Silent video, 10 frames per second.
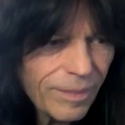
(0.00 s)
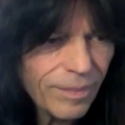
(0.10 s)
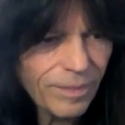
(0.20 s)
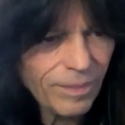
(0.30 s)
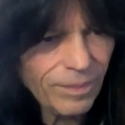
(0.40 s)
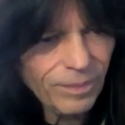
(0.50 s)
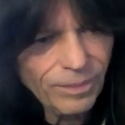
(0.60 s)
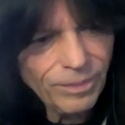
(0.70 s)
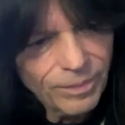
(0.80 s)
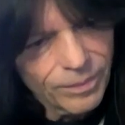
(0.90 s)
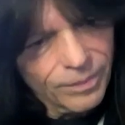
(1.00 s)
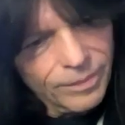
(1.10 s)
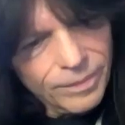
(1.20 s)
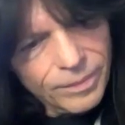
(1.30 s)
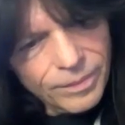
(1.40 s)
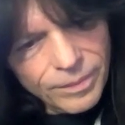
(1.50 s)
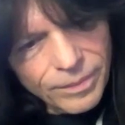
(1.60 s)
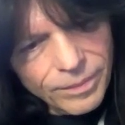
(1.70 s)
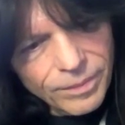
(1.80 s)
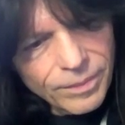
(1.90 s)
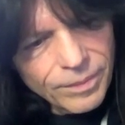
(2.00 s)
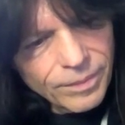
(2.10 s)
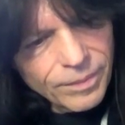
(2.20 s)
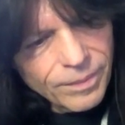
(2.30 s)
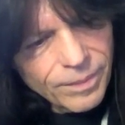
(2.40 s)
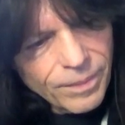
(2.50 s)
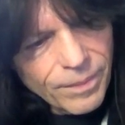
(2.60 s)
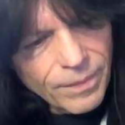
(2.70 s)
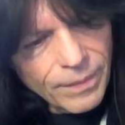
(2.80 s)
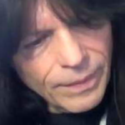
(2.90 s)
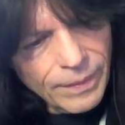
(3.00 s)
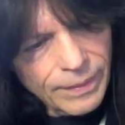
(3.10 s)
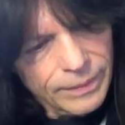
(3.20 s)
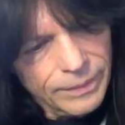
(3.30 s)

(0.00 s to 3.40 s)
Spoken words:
The person shown says nothing.